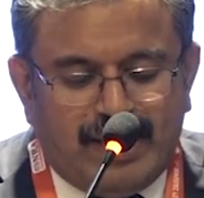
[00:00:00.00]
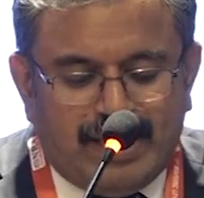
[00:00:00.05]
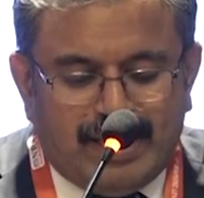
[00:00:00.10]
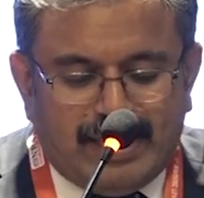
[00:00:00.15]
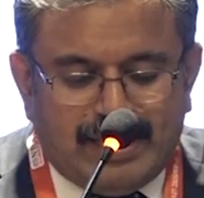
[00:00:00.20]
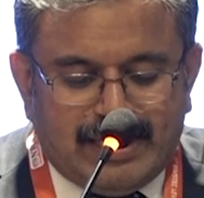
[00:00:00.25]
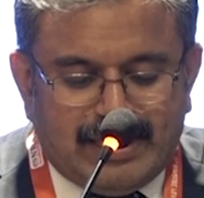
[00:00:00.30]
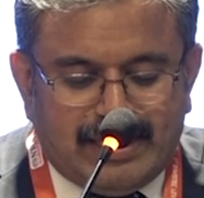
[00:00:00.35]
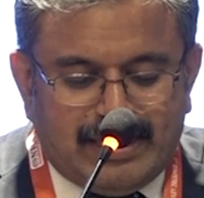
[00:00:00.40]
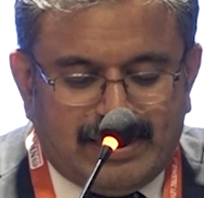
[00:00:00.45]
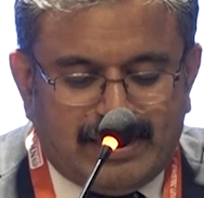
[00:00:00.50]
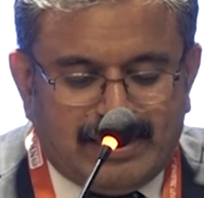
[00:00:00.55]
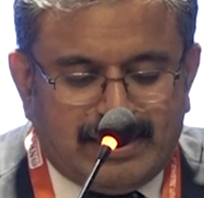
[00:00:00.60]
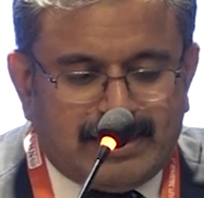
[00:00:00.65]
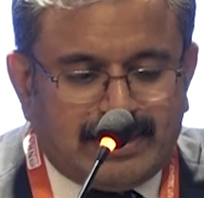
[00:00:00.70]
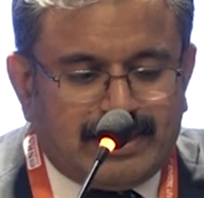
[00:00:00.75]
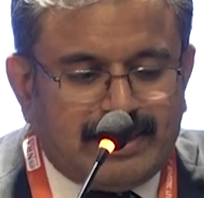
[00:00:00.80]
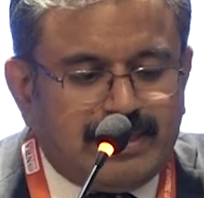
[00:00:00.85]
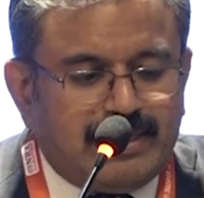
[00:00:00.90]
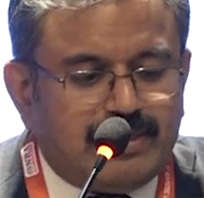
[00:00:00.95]
And
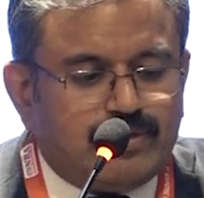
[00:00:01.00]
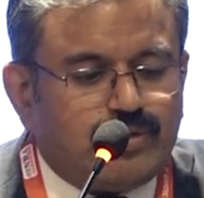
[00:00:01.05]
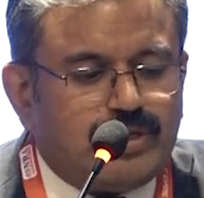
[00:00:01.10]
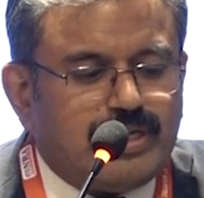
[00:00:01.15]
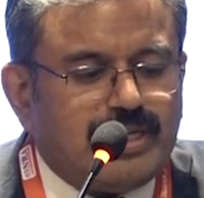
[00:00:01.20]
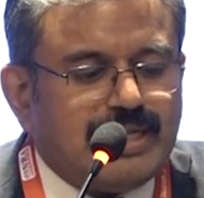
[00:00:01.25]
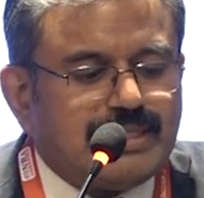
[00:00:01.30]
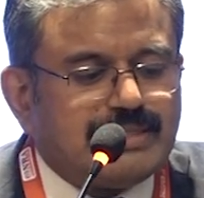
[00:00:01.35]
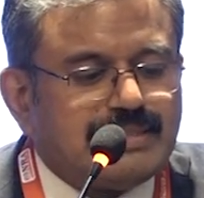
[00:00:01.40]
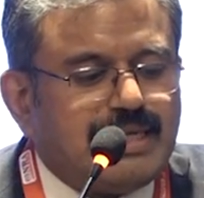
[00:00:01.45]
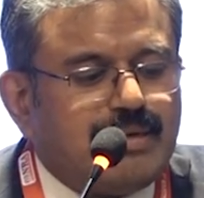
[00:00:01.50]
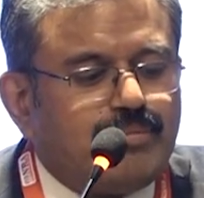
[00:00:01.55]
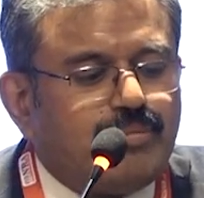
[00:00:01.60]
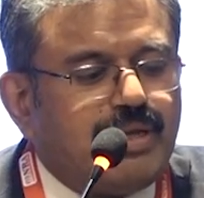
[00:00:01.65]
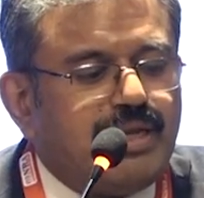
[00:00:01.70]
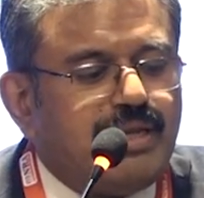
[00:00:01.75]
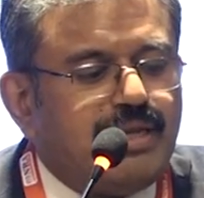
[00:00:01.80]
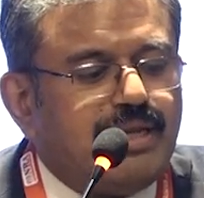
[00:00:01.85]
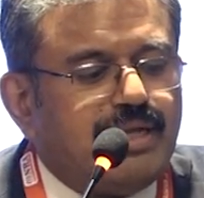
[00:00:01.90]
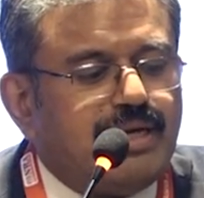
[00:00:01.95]
here is one
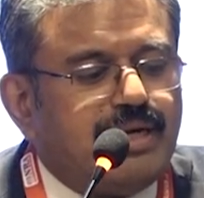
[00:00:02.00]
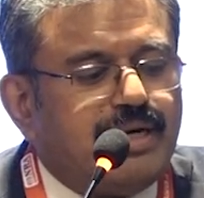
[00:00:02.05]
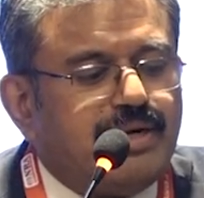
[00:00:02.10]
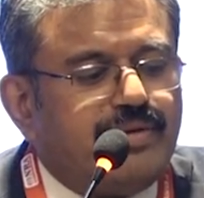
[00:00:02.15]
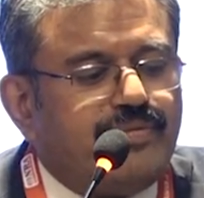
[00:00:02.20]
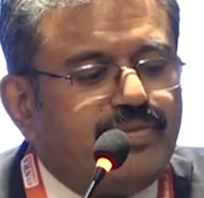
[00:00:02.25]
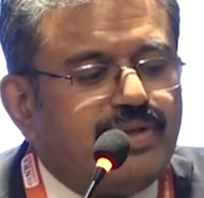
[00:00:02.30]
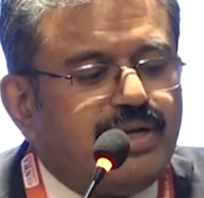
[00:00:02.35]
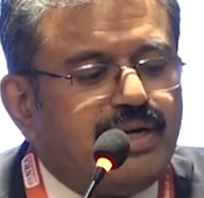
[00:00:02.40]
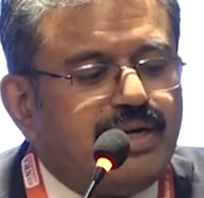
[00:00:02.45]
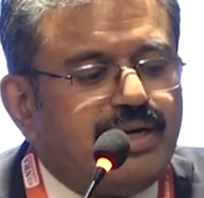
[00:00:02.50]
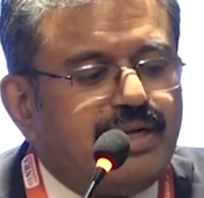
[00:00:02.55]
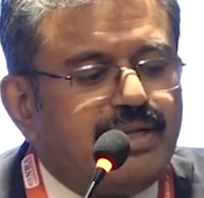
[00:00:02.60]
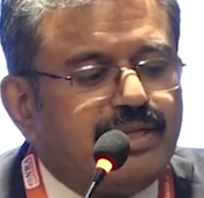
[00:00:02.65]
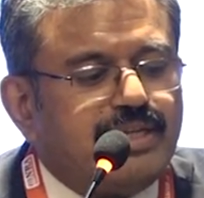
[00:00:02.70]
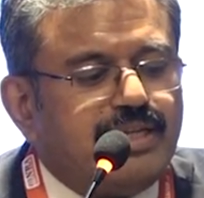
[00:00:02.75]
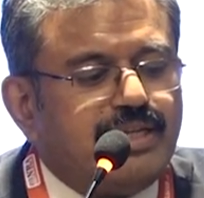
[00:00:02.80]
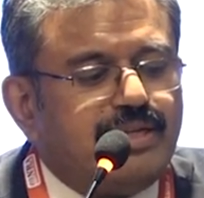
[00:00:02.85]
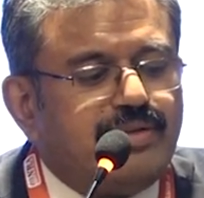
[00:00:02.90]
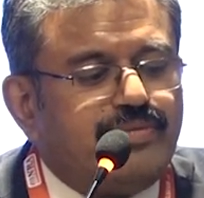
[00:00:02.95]
example.
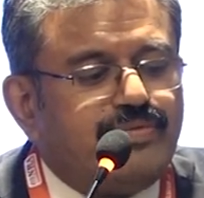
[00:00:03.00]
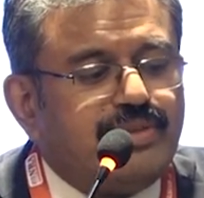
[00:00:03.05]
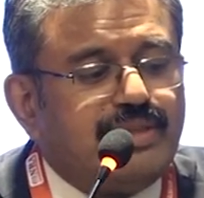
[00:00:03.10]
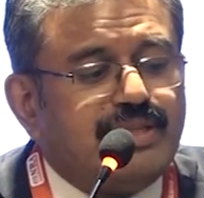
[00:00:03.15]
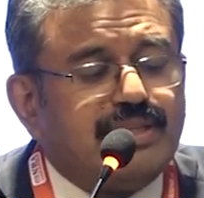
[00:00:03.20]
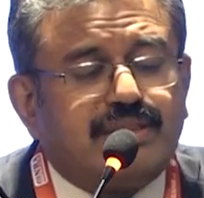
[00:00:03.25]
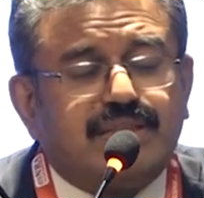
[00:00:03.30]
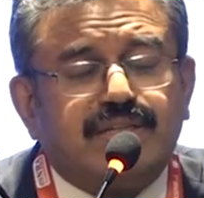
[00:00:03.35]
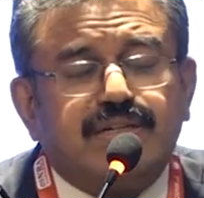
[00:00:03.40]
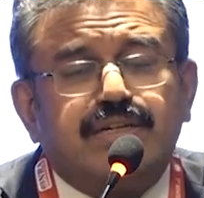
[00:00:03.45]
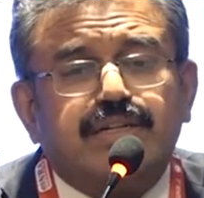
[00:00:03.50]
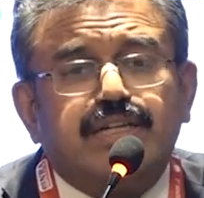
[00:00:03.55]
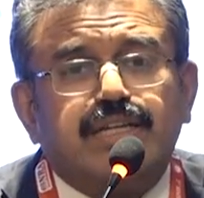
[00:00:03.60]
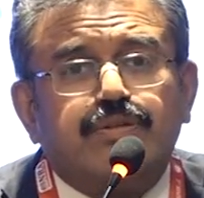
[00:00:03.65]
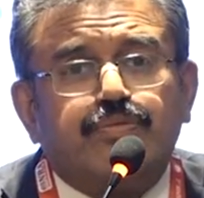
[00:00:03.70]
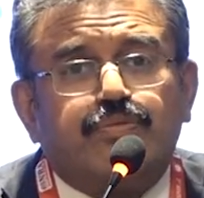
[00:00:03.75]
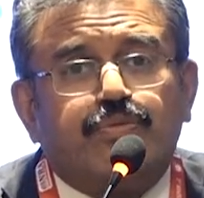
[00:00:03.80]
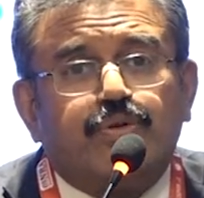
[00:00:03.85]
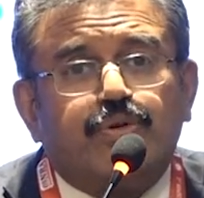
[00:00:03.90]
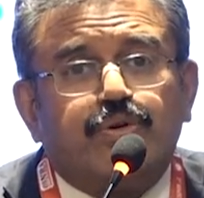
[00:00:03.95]
The 3rd
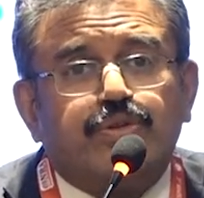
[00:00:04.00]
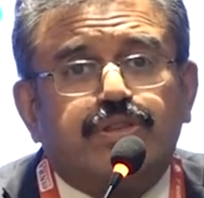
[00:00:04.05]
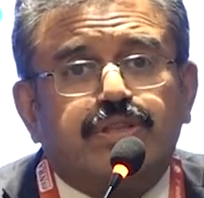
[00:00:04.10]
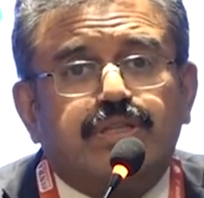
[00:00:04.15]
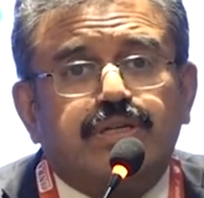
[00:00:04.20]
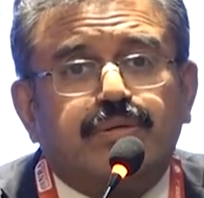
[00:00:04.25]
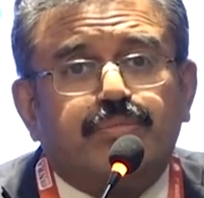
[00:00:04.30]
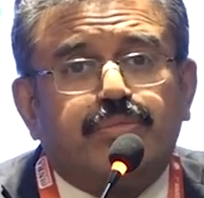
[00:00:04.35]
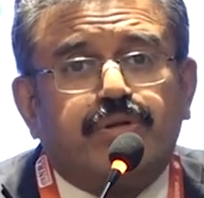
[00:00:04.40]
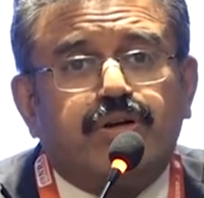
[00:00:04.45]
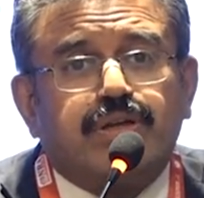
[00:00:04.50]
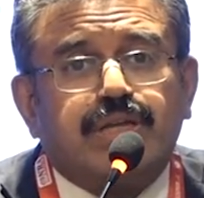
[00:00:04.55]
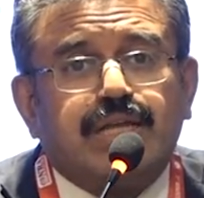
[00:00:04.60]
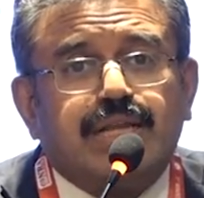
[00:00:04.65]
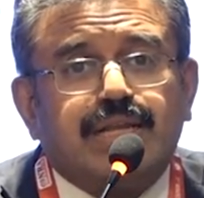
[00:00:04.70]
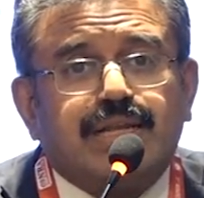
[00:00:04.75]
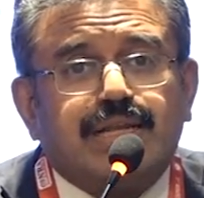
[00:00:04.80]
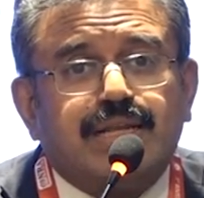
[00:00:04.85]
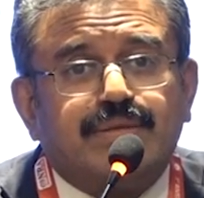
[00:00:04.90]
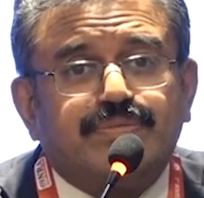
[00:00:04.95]
and 4th
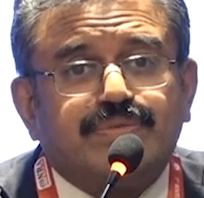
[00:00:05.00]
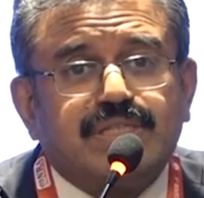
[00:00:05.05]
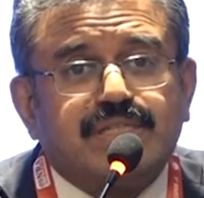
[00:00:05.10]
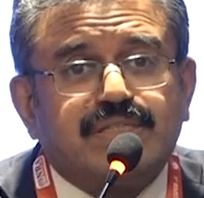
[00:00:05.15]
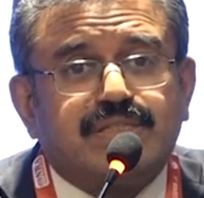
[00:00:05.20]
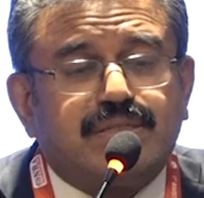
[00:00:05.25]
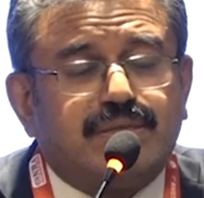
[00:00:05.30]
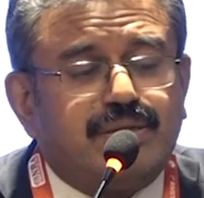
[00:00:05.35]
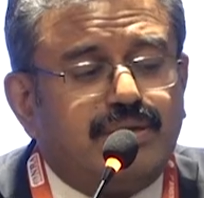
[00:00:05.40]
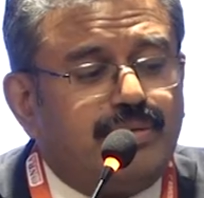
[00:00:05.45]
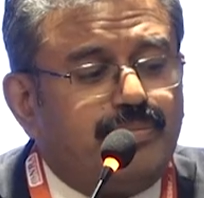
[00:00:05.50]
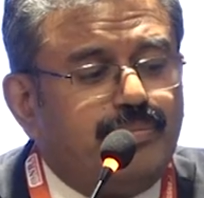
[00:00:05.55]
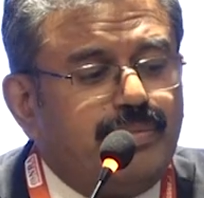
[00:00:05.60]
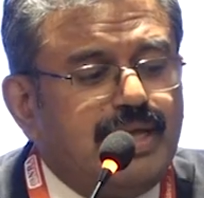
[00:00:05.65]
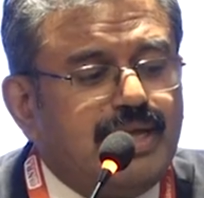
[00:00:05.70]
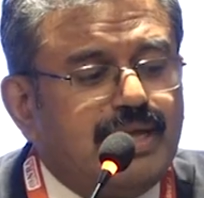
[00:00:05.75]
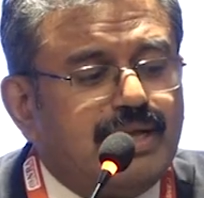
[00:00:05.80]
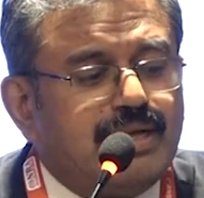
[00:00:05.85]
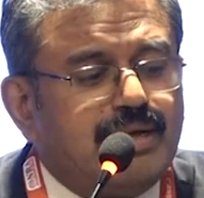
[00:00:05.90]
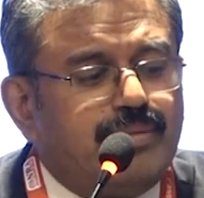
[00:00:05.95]
bronchial club cyst
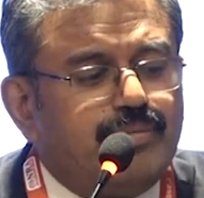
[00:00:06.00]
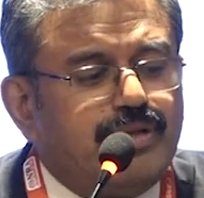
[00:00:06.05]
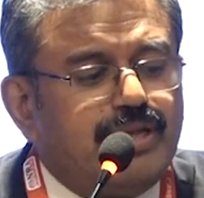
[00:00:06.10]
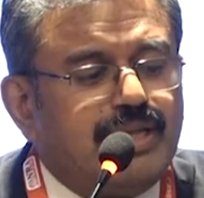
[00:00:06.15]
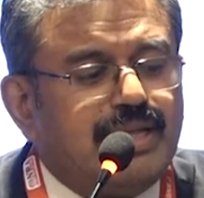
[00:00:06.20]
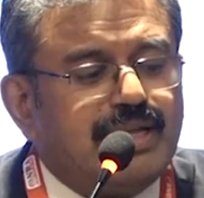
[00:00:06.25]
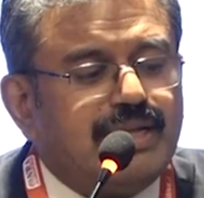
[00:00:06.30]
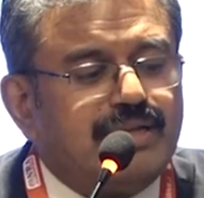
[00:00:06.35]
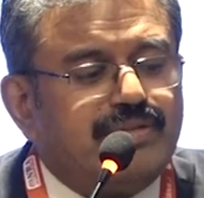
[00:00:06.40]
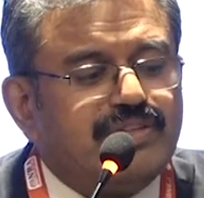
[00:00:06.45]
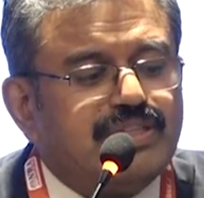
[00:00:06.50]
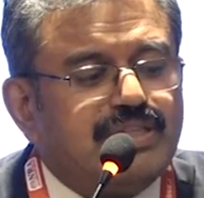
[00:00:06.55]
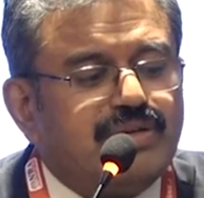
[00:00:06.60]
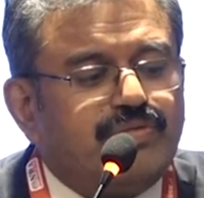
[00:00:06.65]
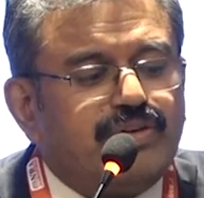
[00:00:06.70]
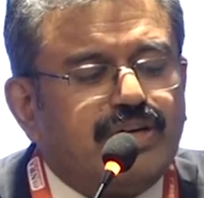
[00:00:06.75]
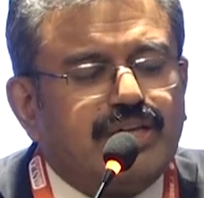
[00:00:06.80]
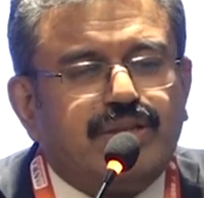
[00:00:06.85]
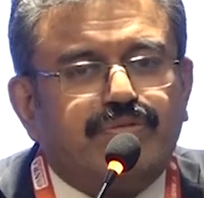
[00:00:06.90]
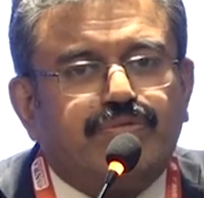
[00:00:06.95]
may communicate with the
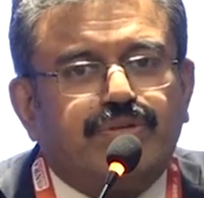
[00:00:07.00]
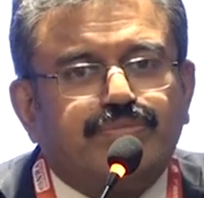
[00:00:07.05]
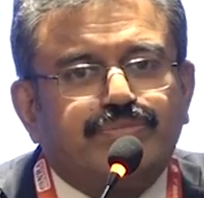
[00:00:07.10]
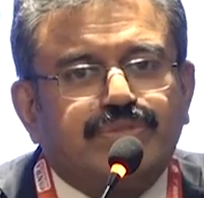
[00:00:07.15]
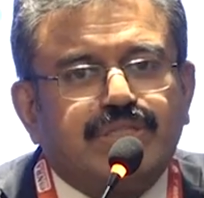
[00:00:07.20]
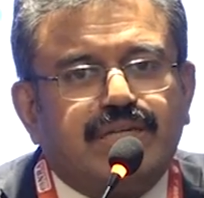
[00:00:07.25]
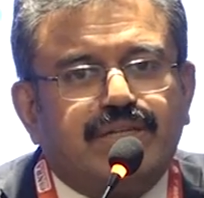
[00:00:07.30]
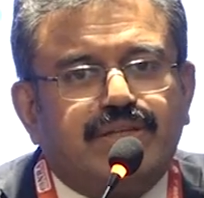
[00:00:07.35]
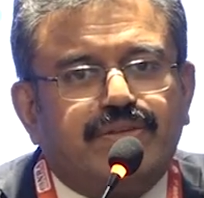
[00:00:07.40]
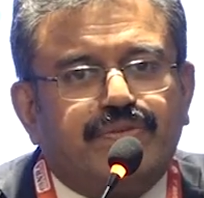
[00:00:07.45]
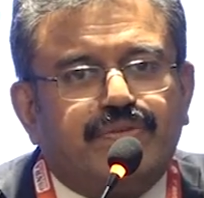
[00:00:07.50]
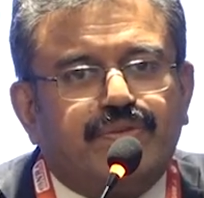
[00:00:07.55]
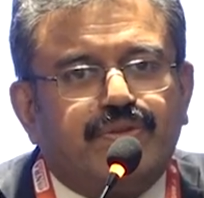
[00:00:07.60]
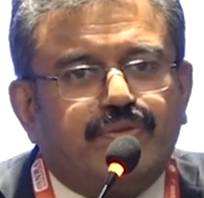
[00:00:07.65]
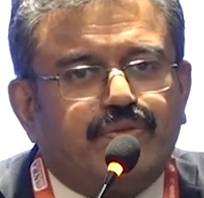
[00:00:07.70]
pyriform sinus.